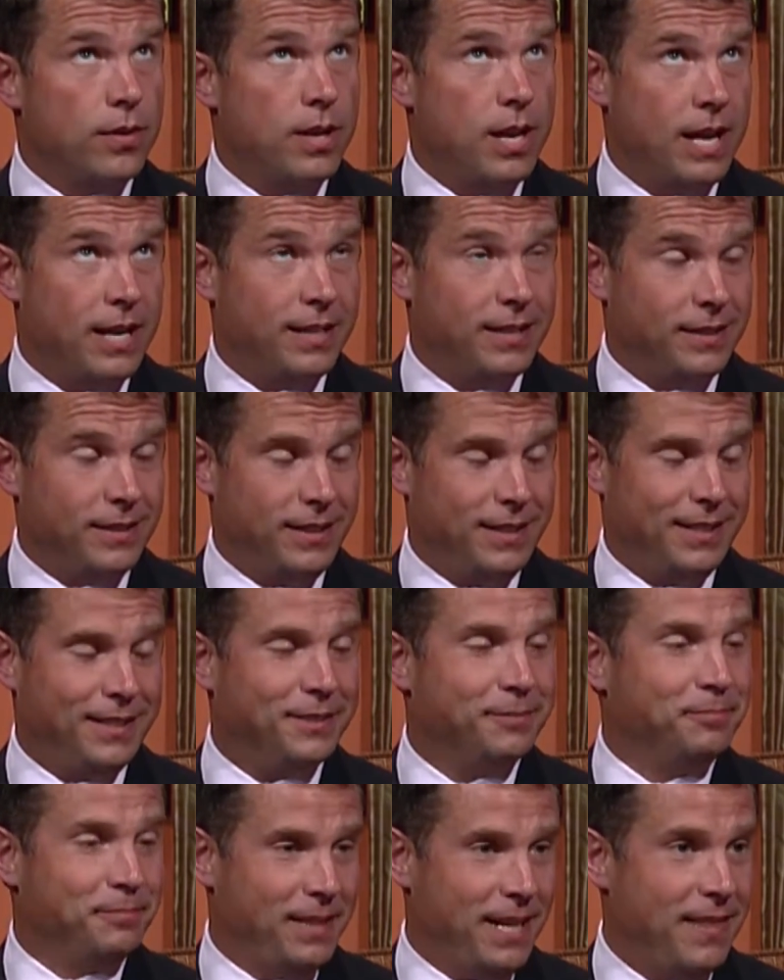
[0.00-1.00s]
eighty. Uh, yeah.
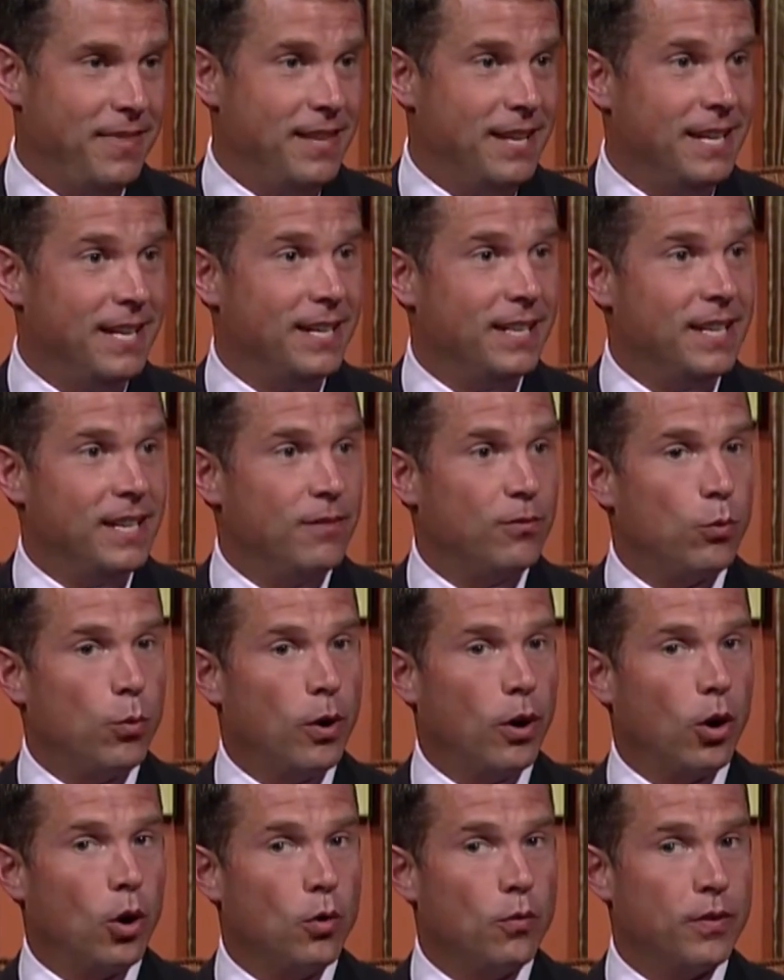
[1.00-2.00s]
And then if
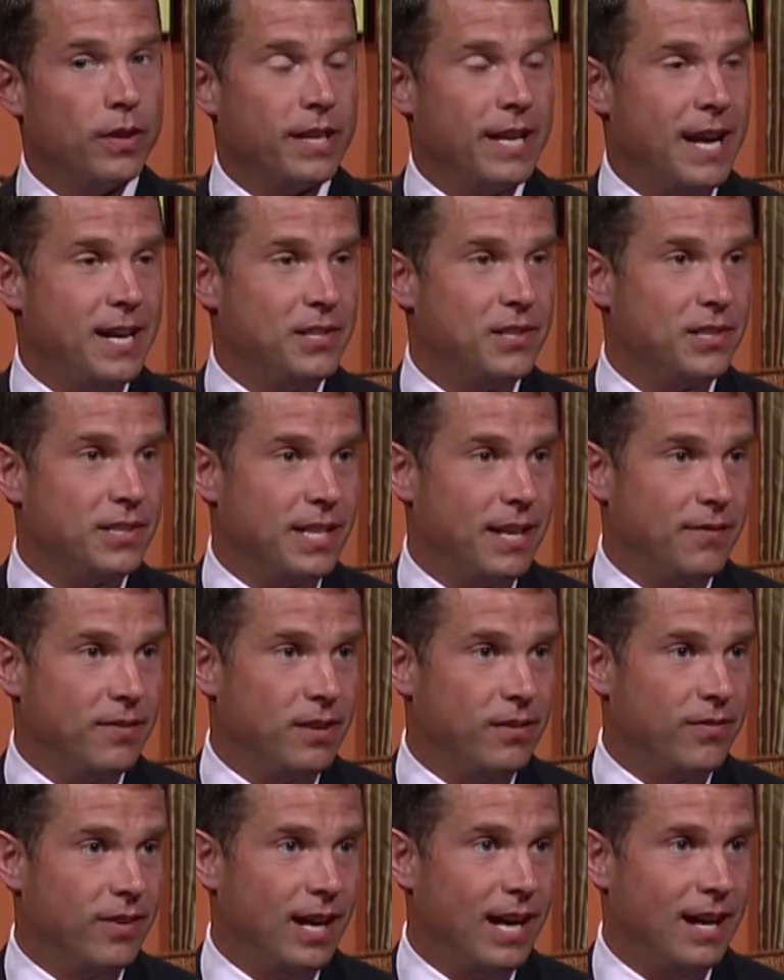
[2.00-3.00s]
we're over the age of
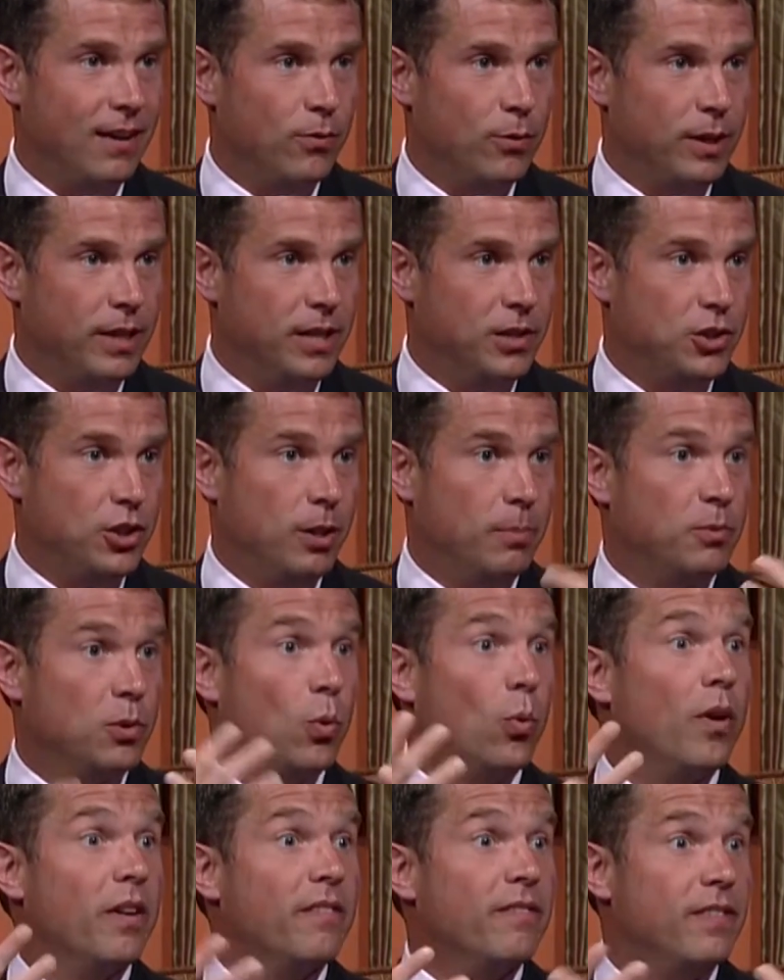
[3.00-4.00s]
seventy-five, we get you up to
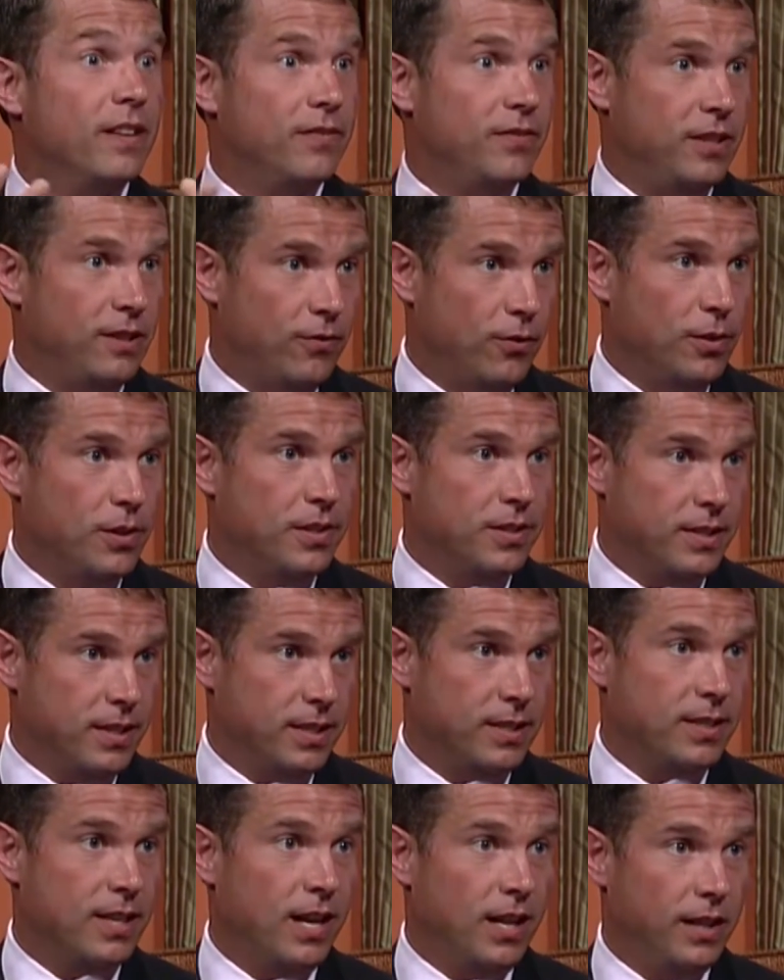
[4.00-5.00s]
one fifty for the
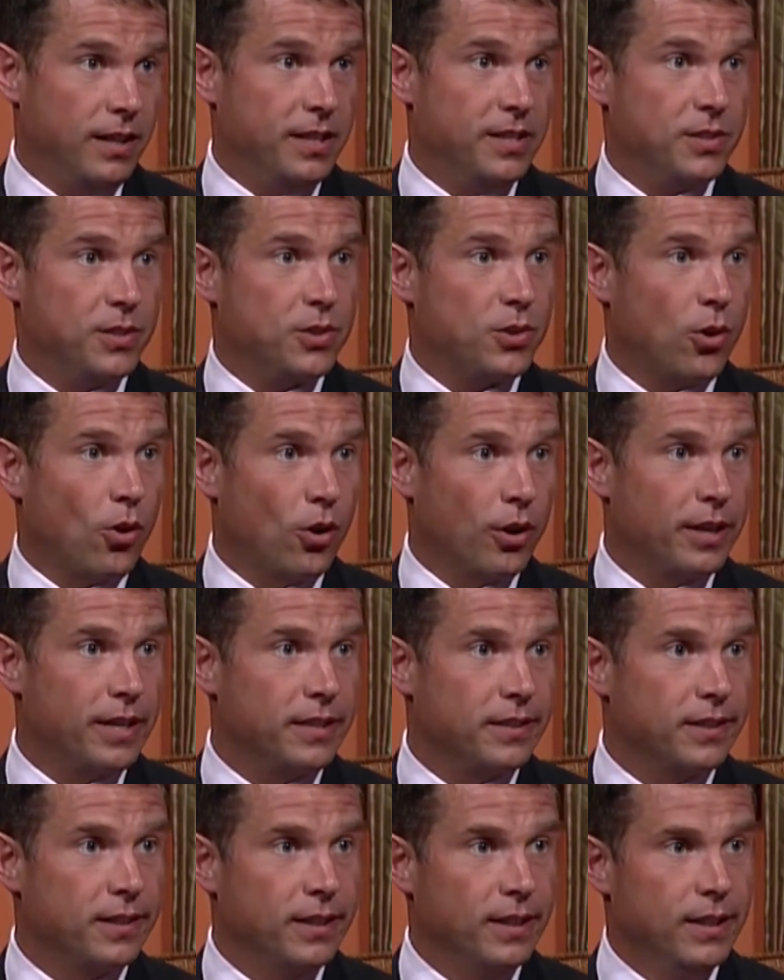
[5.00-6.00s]
systolic as a
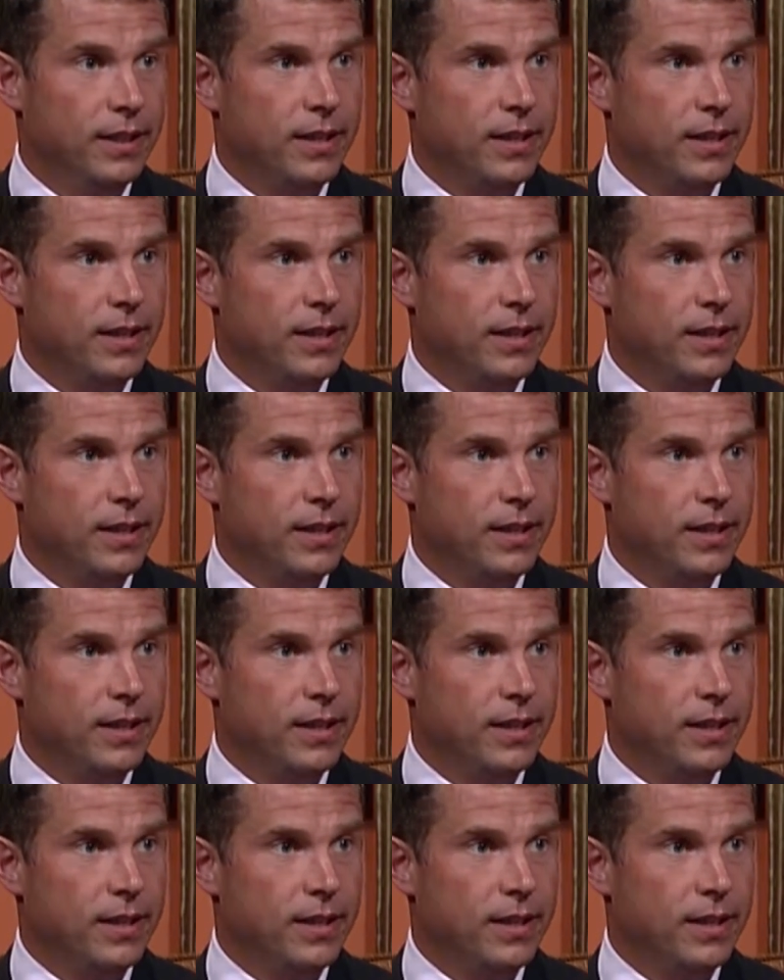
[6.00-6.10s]
target.